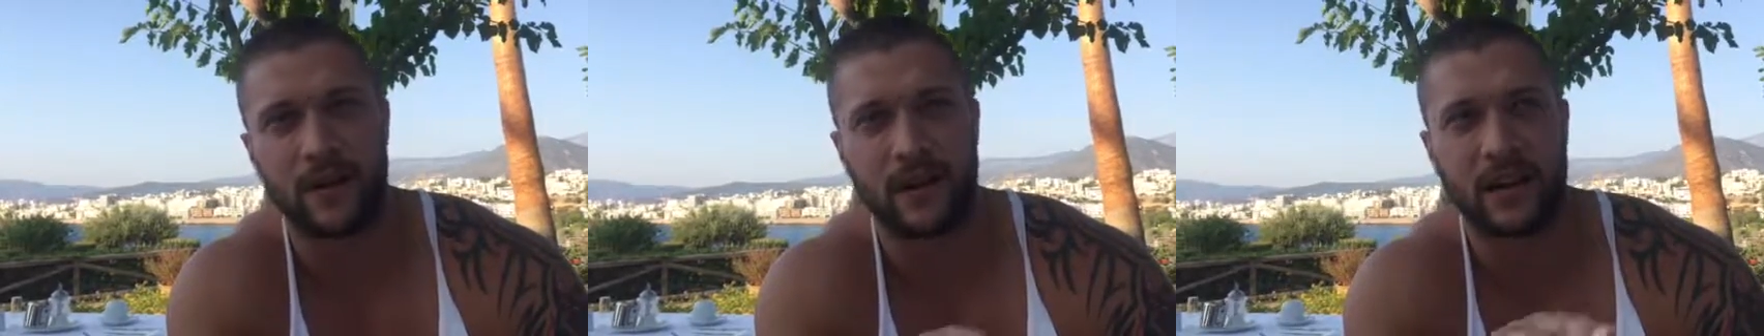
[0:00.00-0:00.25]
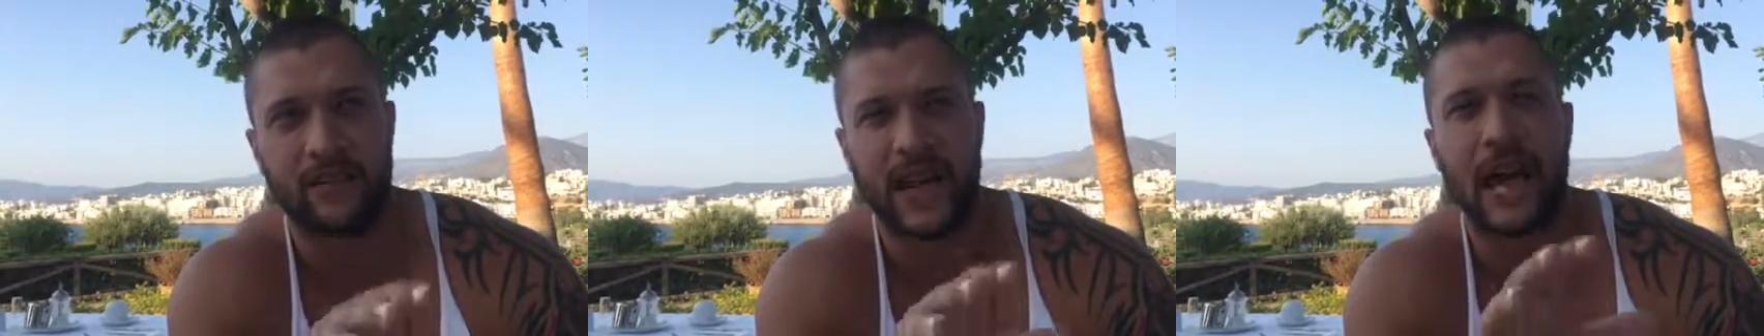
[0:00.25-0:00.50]

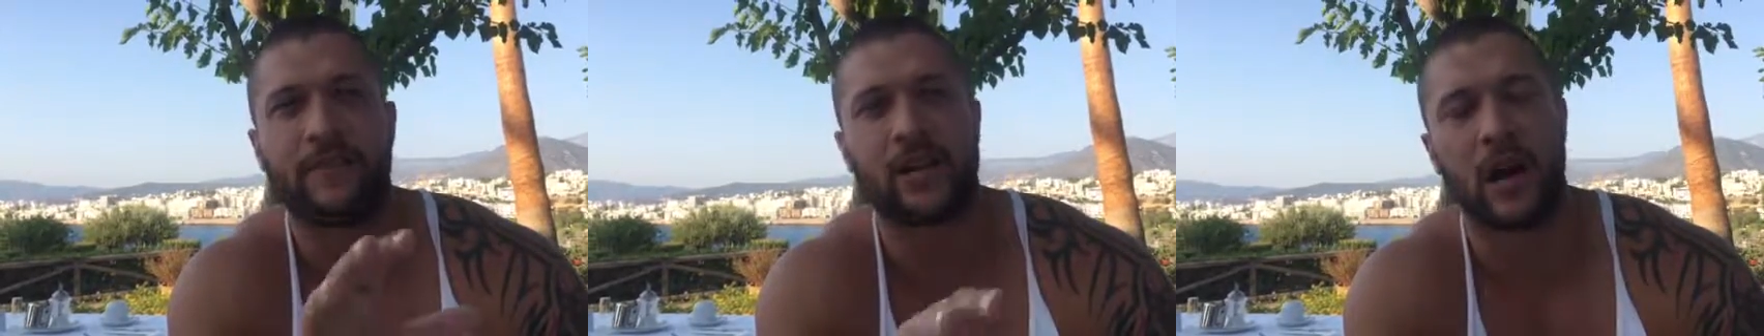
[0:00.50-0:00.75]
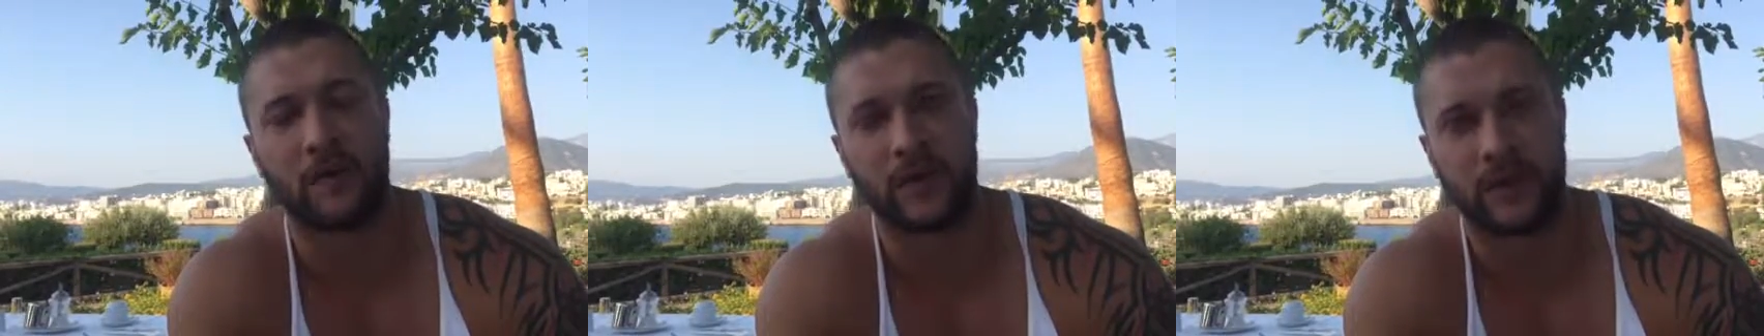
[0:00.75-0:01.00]
And if you have
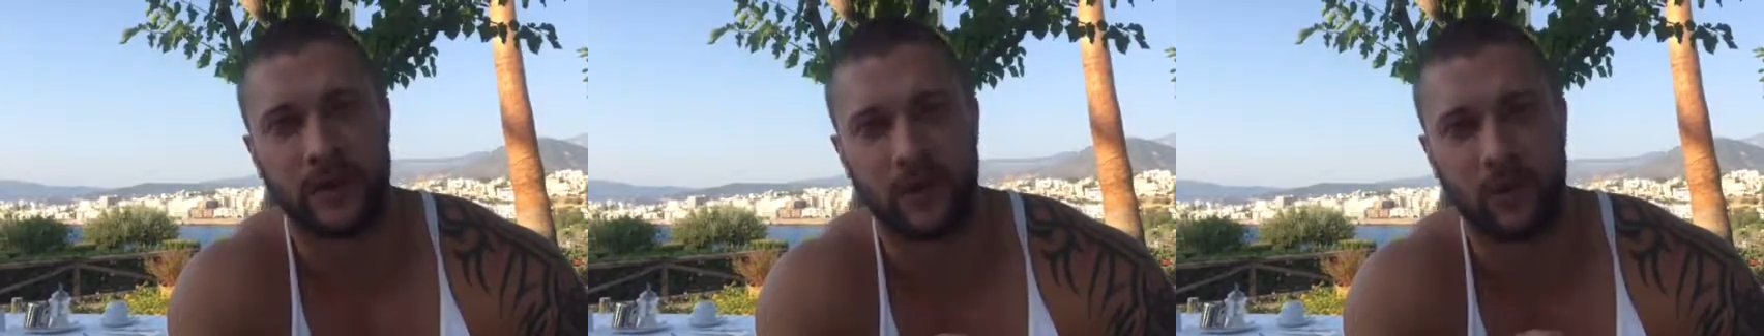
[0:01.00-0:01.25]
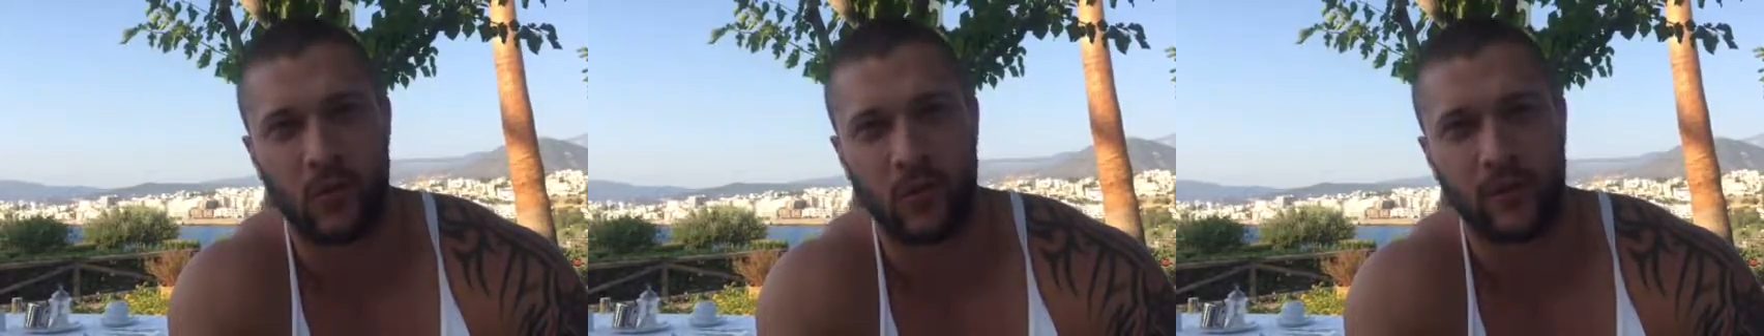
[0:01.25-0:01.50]
an
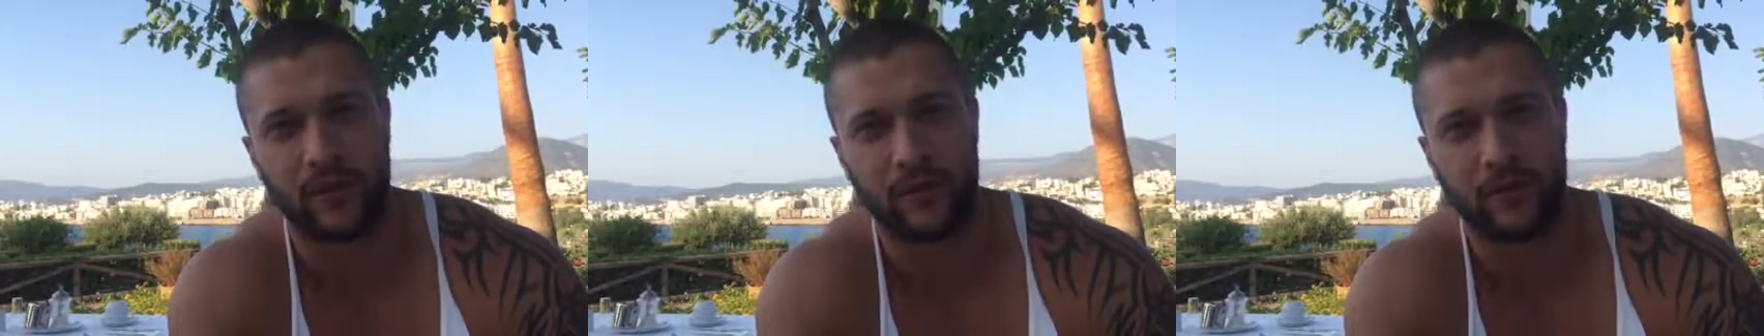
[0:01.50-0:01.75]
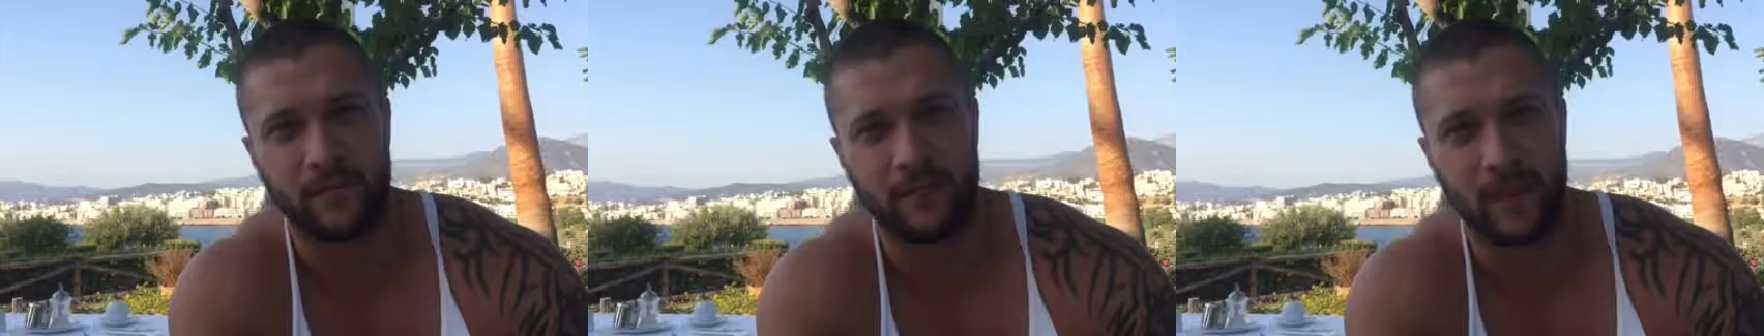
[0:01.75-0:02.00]
opportunity to work with
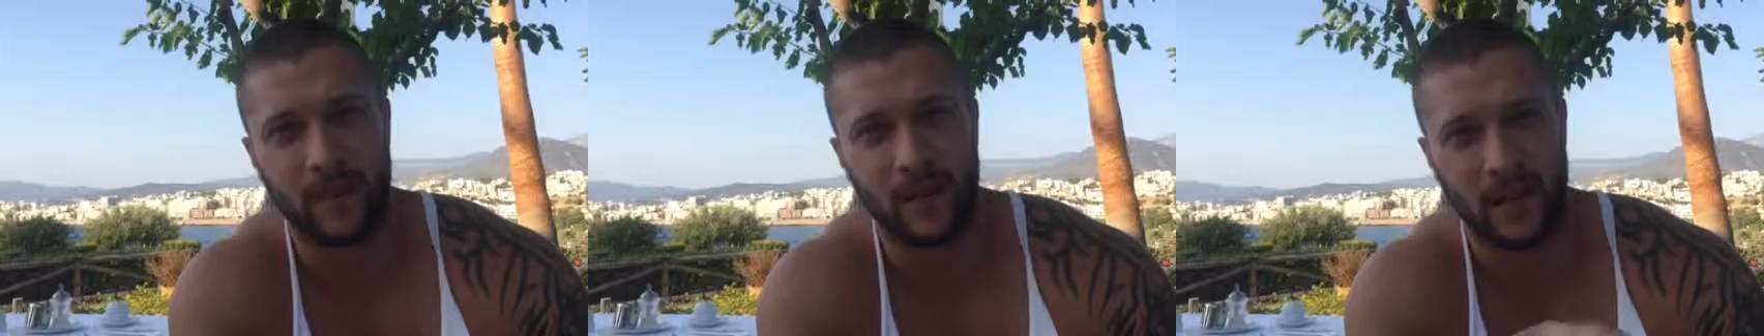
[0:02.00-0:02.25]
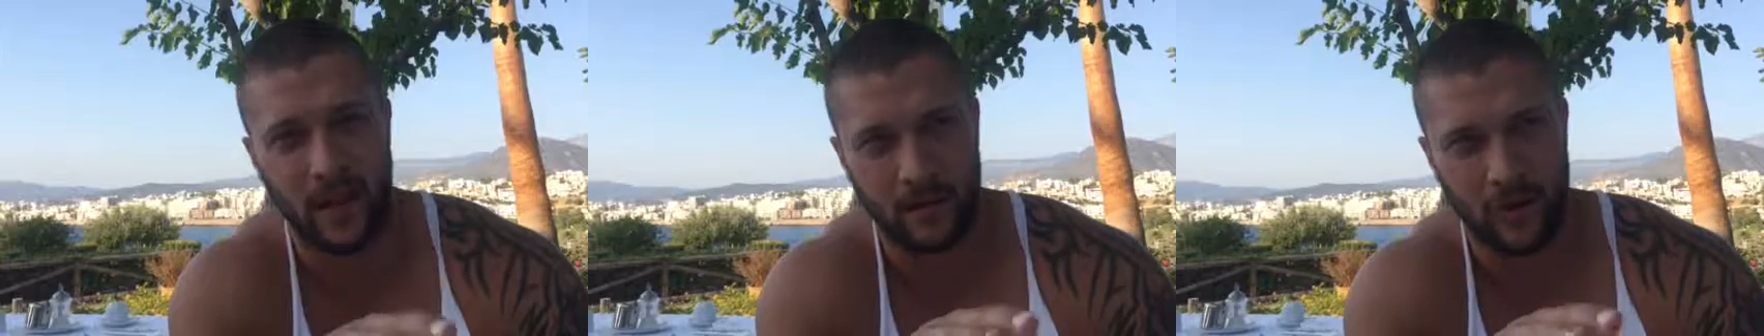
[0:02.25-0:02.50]
him,
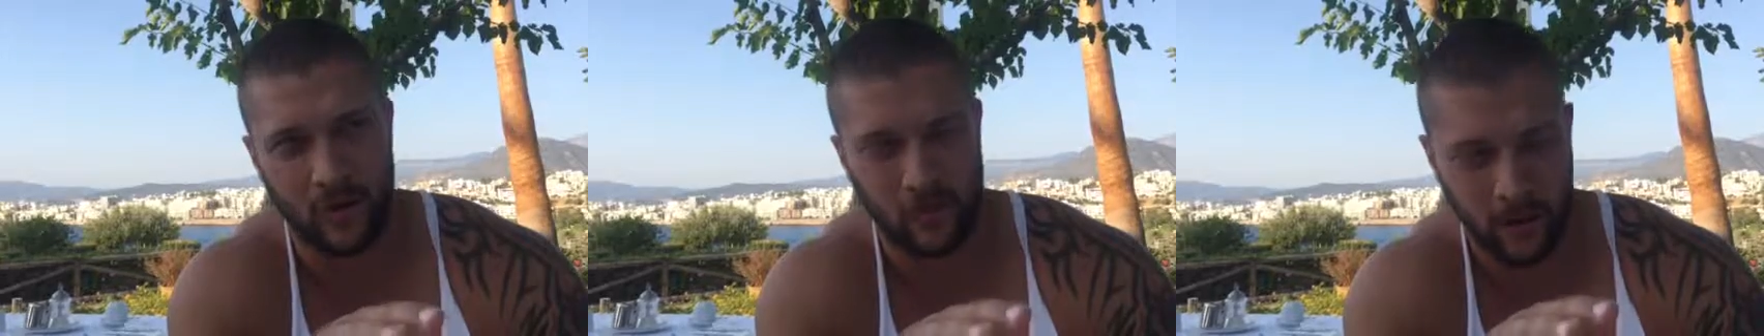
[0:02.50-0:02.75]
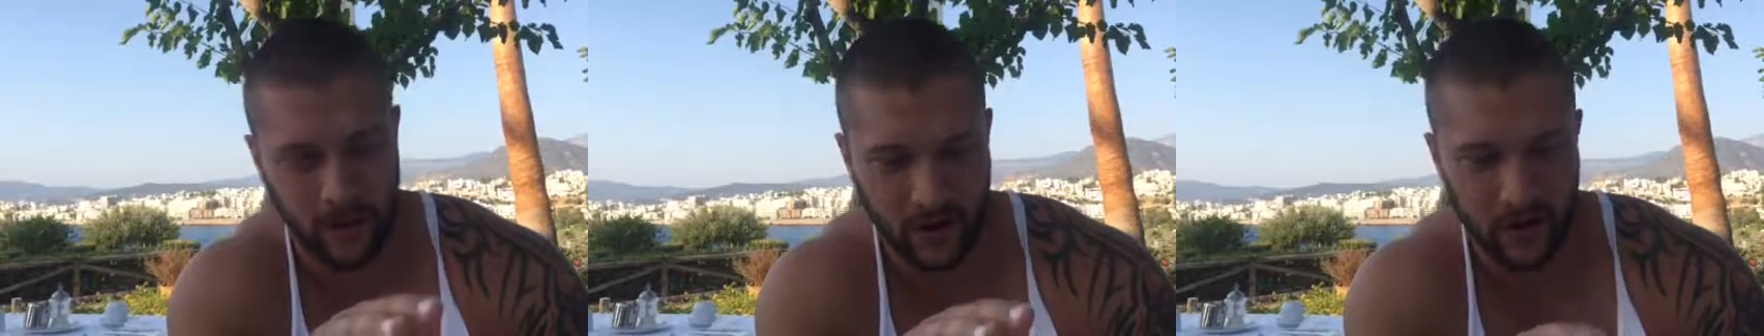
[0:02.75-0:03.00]
I'm going
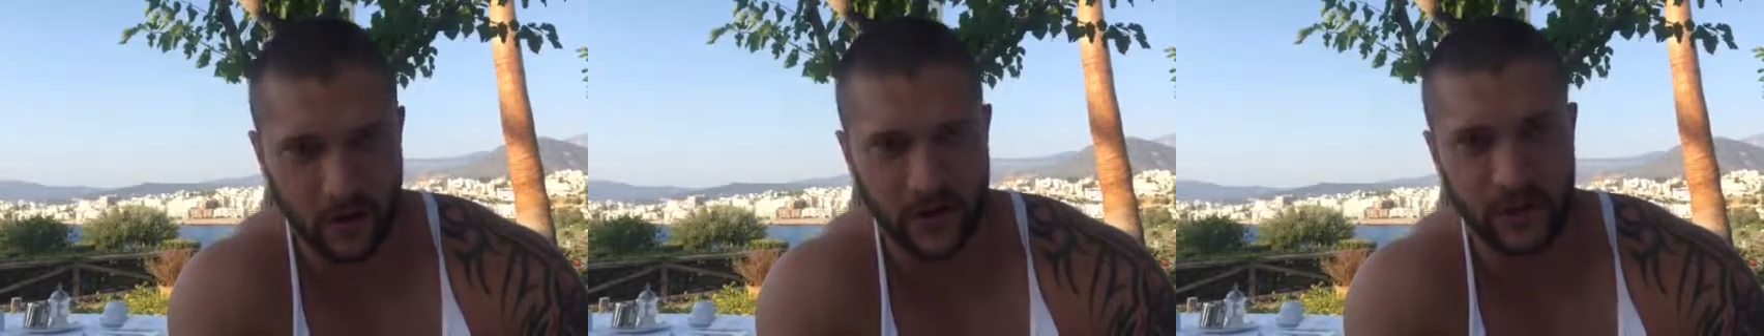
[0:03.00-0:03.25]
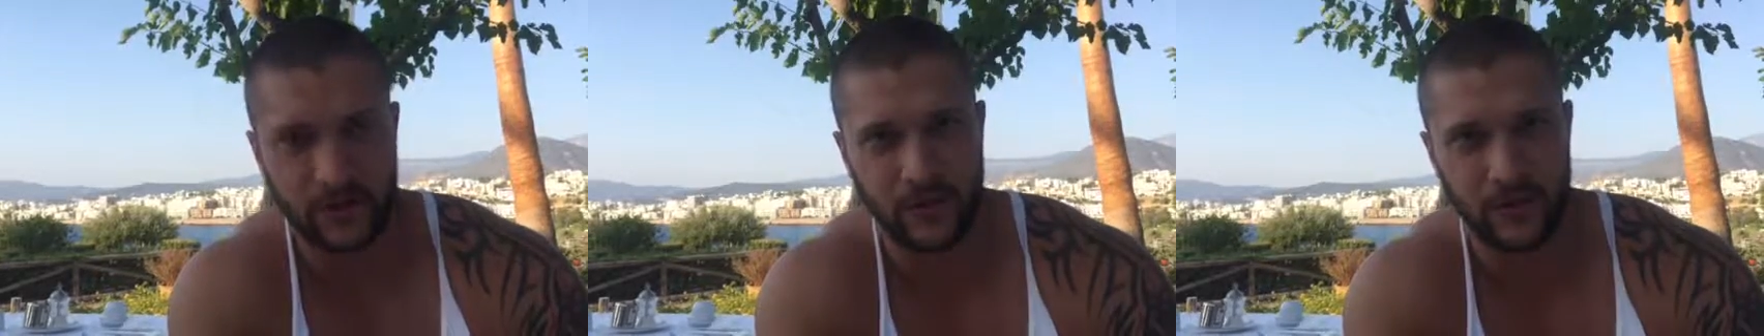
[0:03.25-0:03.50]
to
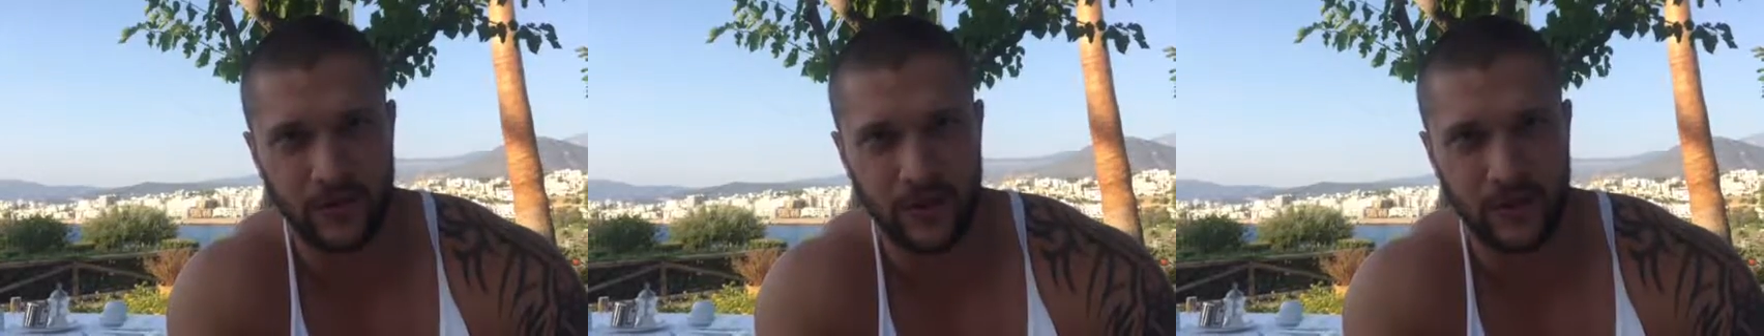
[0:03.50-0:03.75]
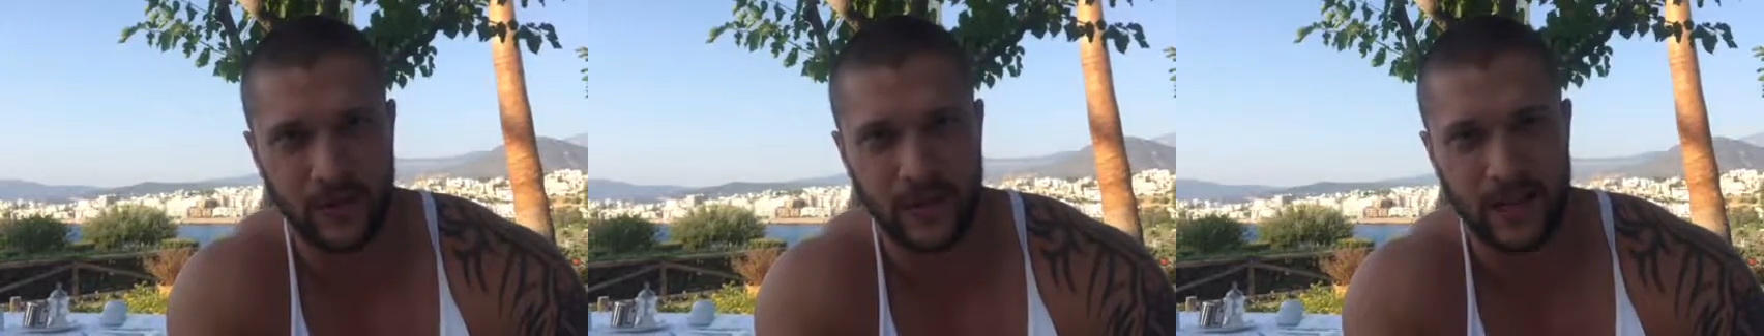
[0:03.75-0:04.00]
encourage you to do
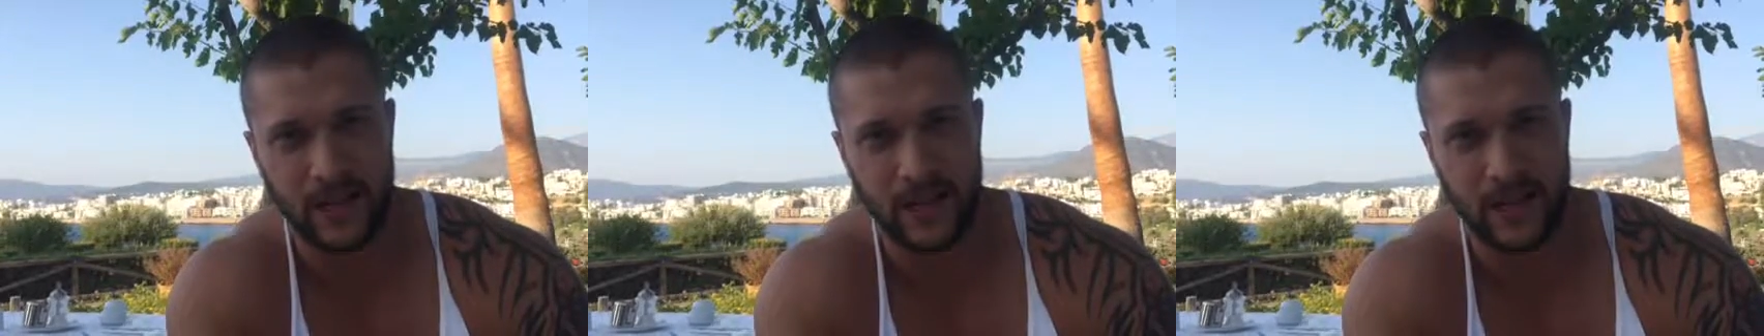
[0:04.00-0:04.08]
so